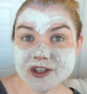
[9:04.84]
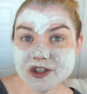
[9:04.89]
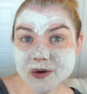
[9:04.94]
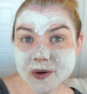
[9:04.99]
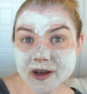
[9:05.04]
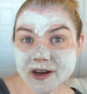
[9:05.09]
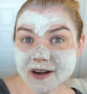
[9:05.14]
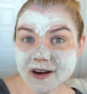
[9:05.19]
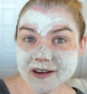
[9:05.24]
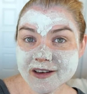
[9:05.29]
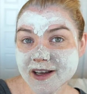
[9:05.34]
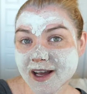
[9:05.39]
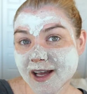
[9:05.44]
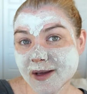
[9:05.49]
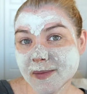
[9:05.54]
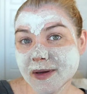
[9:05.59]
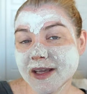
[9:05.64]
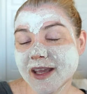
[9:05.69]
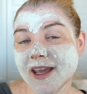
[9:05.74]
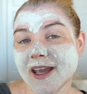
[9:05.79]
enjoyed our
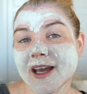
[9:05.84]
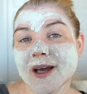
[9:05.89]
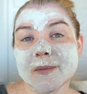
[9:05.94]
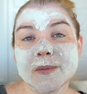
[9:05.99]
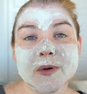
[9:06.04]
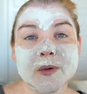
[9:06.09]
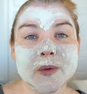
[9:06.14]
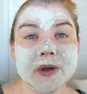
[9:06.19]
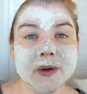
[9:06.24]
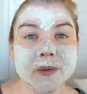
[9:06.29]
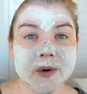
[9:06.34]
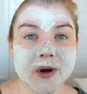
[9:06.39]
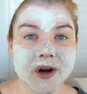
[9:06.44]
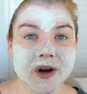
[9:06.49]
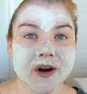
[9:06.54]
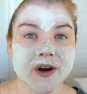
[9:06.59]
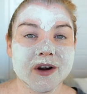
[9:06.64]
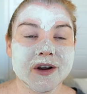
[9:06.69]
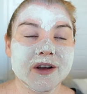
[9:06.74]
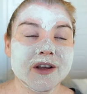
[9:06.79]
time at camp, we
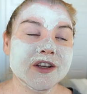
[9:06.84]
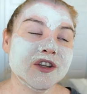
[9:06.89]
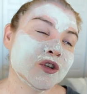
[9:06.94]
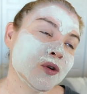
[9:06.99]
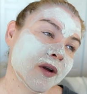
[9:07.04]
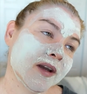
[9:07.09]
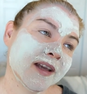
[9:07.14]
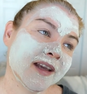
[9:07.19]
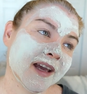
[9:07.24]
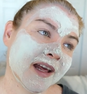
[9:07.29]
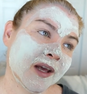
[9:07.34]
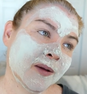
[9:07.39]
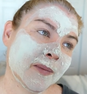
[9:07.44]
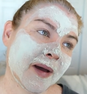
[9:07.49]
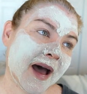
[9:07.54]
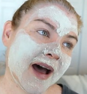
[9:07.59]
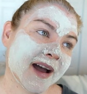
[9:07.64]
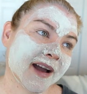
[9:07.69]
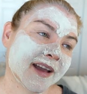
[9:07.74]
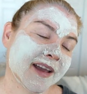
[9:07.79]
were enjoying getting
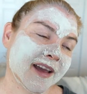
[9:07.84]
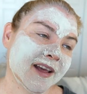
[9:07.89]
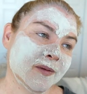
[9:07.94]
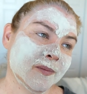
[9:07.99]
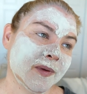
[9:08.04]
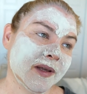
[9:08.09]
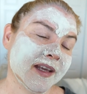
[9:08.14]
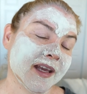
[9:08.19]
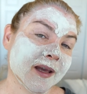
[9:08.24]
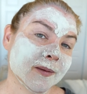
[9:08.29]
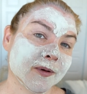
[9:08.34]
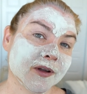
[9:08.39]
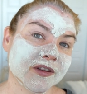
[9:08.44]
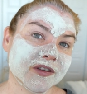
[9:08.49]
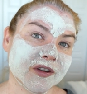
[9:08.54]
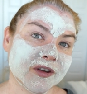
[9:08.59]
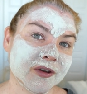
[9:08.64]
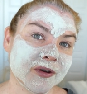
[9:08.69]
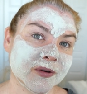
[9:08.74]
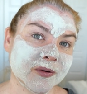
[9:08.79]
back and being able
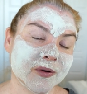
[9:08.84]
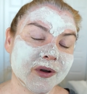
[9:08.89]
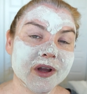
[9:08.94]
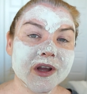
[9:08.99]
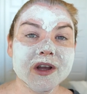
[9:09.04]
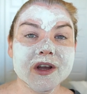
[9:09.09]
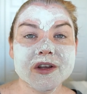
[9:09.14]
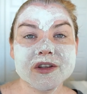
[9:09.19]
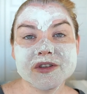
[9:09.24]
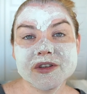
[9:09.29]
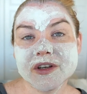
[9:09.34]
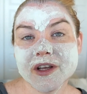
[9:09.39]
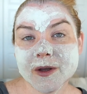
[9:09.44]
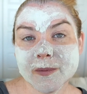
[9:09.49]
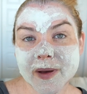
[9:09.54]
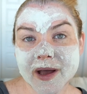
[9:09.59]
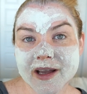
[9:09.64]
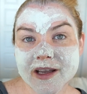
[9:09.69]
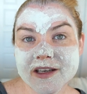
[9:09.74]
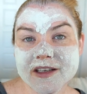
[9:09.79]
to sort of get
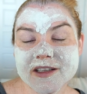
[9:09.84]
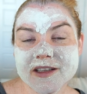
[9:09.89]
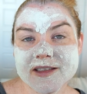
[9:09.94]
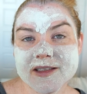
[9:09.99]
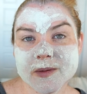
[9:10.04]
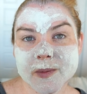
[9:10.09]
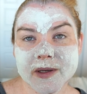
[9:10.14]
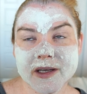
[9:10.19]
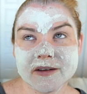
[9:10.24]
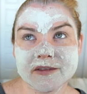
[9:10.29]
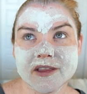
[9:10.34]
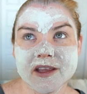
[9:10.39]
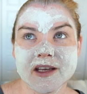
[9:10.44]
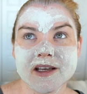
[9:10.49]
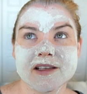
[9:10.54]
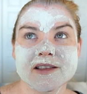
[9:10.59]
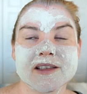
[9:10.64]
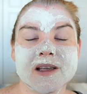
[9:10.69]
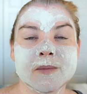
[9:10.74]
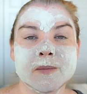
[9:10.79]
back into the swing of
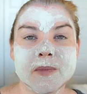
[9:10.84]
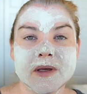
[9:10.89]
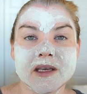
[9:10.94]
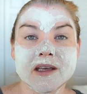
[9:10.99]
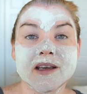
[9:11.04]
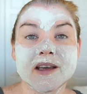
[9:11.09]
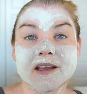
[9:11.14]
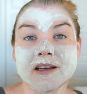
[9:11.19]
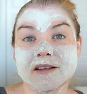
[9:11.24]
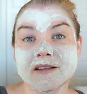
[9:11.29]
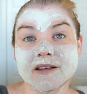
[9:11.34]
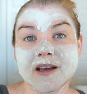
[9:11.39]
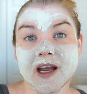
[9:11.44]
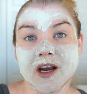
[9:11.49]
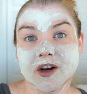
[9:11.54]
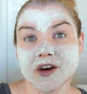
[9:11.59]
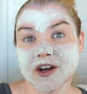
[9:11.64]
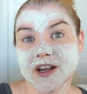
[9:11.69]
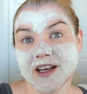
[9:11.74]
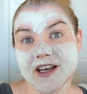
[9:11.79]
things and be in
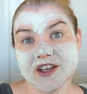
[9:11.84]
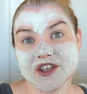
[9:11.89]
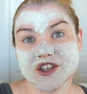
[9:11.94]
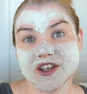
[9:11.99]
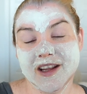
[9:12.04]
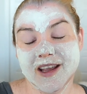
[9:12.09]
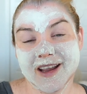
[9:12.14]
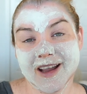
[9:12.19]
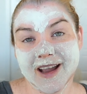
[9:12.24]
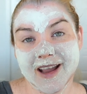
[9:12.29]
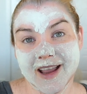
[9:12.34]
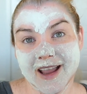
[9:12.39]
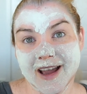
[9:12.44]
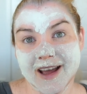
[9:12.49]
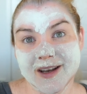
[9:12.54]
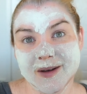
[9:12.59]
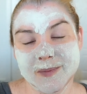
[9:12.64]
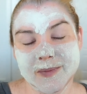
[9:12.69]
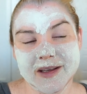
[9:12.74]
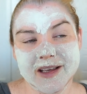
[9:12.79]
air conditioning
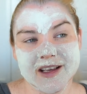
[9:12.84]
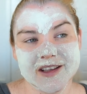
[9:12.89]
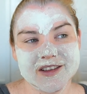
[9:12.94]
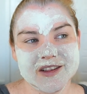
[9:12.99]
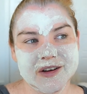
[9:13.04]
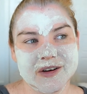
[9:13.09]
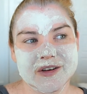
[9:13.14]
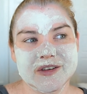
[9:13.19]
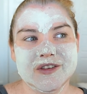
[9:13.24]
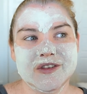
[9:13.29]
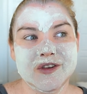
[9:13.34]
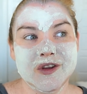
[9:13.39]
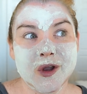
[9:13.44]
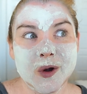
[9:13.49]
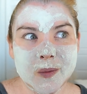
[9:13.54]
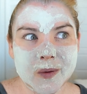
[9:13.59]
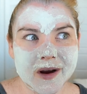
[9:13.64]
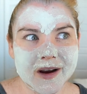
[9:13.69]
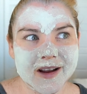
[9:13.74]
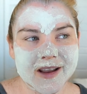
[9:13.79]
again, because there is
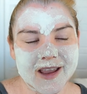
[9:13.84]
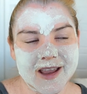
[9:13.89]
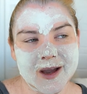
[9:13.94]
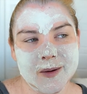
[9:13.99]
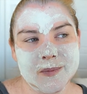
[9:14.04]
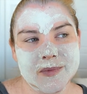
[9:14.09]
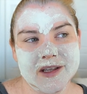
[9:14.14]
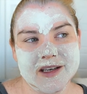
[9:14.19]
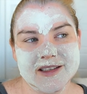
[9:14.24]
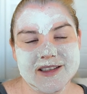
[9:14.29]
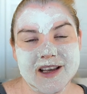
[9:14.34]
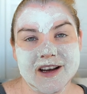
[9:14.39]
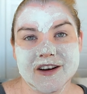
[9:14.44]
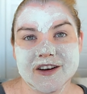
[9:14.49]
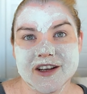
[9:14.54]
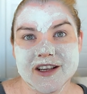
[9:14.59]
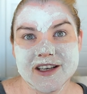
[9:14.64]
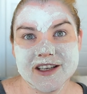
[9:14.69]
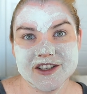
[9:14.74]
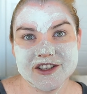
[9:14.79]
nowhere at camp that is air
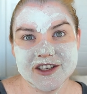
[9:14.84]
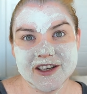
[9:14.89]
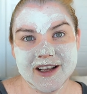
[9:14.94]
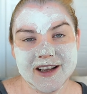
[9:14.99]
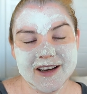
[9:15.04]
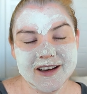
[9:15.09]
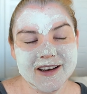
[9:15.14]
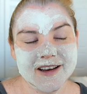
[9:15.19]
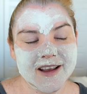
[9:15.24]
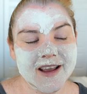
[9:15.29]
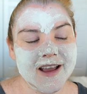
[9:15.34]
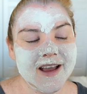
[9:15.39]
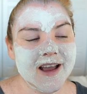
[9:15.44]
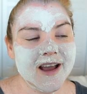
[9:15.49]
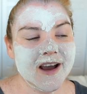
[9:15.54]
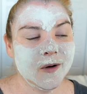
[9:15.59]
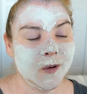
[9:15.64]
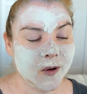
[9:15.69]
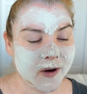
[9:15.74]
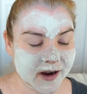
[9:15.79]
conditioning
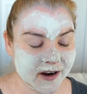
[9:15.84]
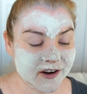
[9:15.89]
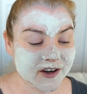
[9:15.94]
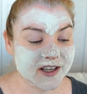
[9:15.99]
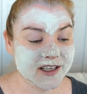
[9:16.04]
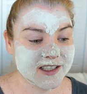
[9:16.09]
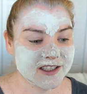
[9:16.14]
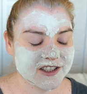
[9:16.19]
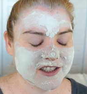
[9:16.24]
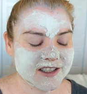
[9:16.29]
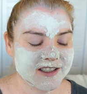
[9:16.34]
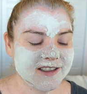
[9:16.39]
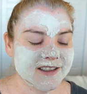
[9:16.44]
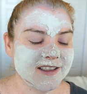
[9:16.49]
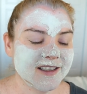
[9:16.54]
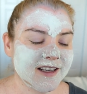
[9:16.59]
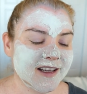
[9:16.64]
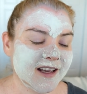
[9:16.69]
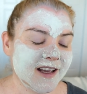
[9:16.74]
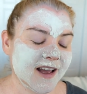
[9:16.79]
or air
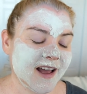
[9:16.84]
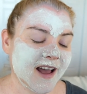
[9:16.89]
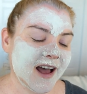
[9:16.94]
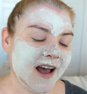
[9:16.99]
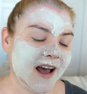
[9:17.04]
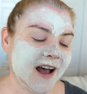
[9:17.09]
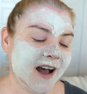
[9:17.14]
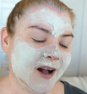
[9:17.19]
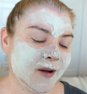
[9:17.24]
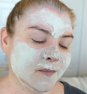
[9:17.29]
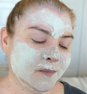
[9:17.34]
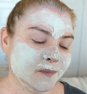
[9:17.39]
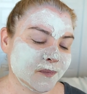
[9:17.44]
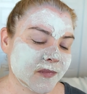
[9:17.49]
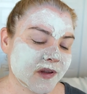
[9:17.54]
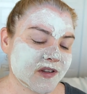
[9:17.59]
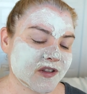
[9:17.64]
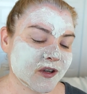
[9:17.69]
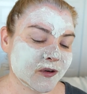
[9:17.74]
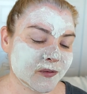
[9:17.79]
conditioned. Um,
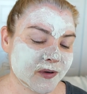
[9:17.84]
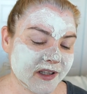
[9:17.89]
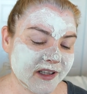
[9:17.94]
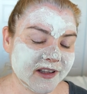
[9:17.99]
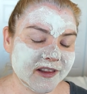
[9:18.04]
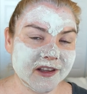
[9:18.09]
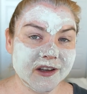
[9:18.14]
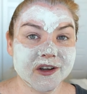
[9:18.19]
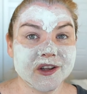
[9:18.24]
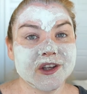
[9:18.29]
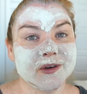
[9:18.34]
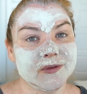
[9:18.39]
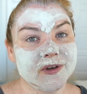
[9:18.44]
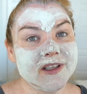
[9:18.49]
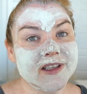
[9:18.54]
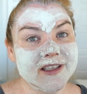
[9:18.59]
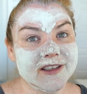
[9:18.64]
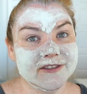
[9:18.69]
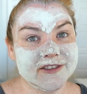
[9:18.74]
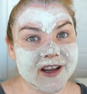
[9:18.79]
so really the only
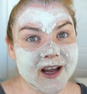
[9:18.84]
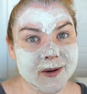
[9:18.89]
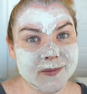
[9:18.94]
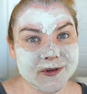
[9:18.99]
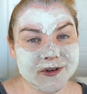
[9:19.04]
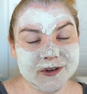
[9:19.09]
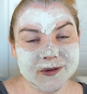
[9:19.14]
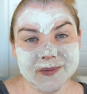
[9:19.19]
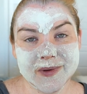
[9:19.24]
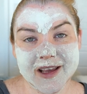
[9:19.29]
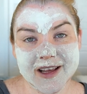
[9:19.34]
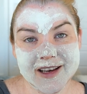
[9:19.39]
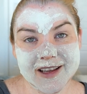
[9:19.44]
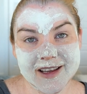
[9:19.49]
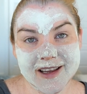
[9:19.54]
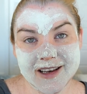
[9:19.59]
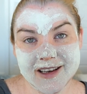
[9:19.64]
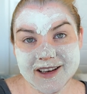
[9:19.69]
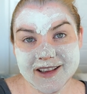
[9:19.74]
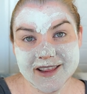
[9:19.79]
relief comes from
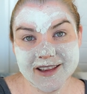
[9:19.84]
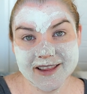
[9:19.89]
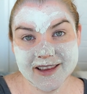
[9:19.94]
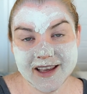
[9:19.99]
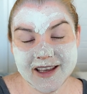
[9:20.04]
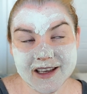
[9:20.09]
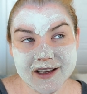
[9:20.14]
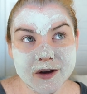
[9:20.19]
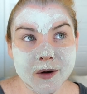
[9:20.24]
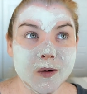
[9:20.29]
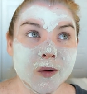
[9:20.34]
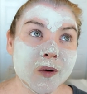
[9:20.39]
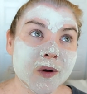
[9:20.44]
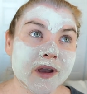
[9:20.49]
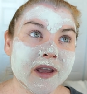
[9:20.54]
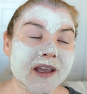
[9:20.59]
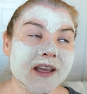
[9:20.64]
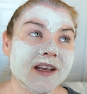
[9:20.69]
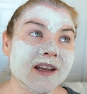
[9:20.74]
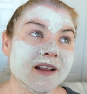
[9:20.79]
getting into the lake
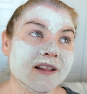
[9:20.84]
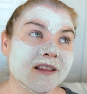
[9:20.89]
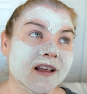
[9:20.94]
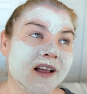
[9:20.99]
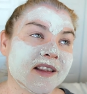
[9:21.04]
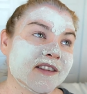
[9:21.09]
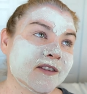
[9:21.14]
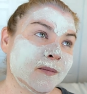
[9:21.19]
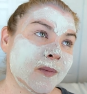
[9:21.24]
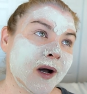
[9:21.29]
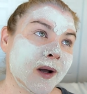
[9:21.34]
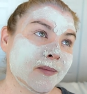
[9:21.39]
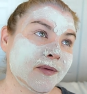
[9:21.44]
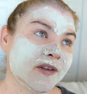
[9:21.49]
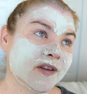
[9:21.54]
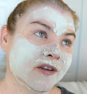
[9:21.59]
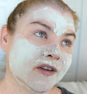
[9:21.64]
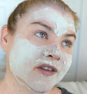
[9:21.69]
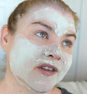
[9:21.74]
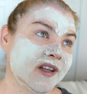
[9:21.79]
or eating lots of
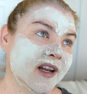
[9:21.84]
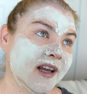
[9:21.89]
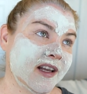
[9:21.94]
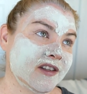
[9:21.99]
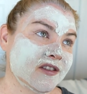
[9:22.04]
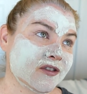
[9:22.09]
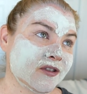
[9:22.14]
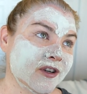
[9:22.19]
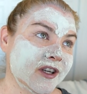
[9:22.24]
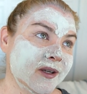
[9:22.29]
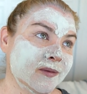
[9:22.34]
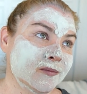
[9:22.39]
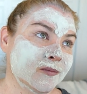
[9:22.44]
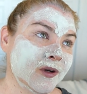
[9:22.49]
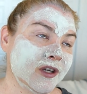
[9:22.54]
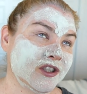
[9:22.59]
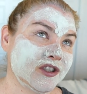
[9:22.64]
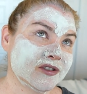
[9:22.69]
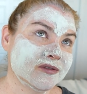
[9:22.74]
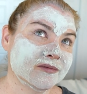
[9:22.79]
popsicles and ice cream,
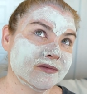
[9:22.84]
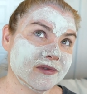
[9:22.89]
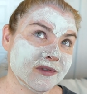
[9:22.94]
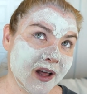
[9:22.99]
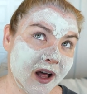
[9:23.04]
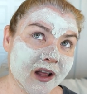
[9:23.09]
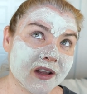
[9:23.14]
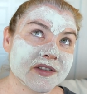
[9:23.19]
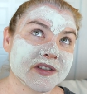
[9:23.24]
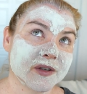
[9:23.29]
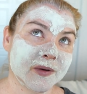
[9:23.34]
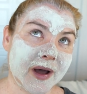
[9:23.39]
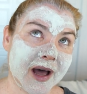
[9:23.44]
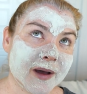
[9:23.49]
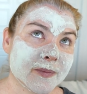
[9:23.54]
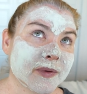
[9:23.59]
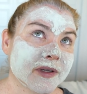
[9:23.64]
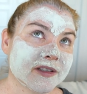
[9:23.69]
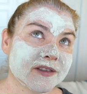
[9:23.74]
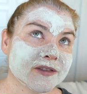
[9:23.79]
which also
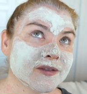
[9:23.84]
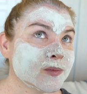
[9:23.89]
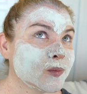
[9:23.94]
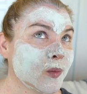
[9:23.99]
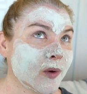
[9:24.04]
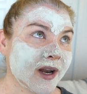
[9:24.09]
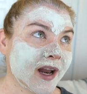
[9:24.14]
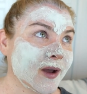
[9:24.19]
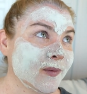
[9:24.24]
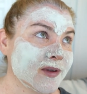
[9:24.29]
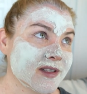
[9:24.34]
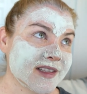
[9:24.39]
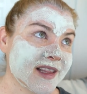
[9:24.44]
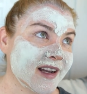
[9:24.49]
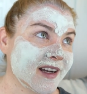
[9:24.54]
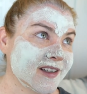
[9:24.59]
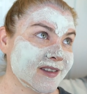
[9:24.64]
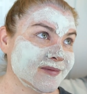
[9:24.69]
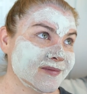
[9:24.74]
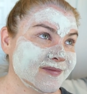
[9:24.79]
happened when I was
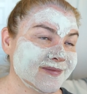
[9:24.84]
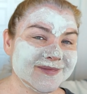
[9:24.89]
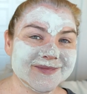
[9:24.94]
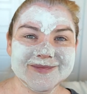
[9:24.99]
there.